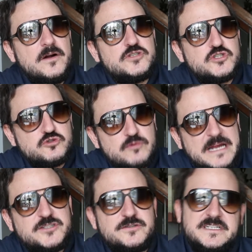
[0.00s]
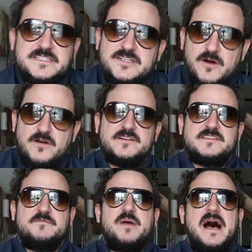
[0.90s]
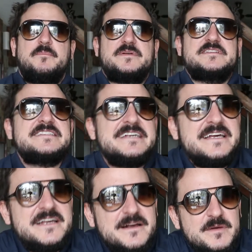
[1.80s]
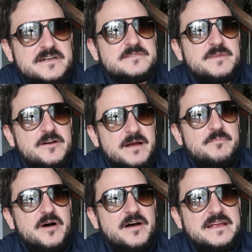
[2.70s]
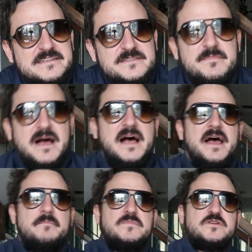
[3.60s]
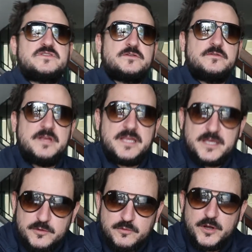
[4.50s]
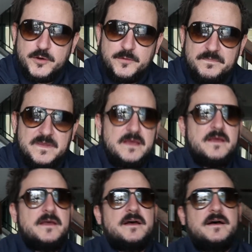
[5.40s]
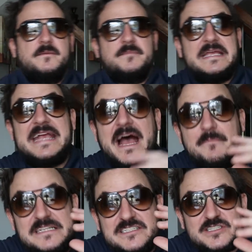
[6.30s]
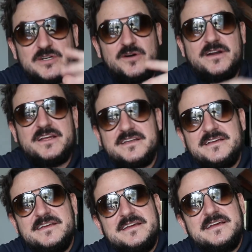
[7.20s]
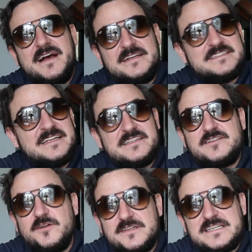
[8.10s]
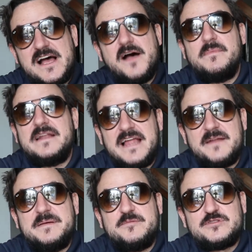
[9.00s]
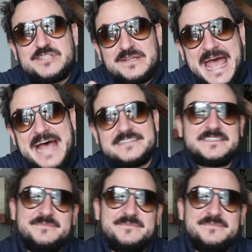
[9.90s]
treasured guitars of Papa's, because my grandpa is my musical hero. He got me started. I say this all the time, but a lot of people still ask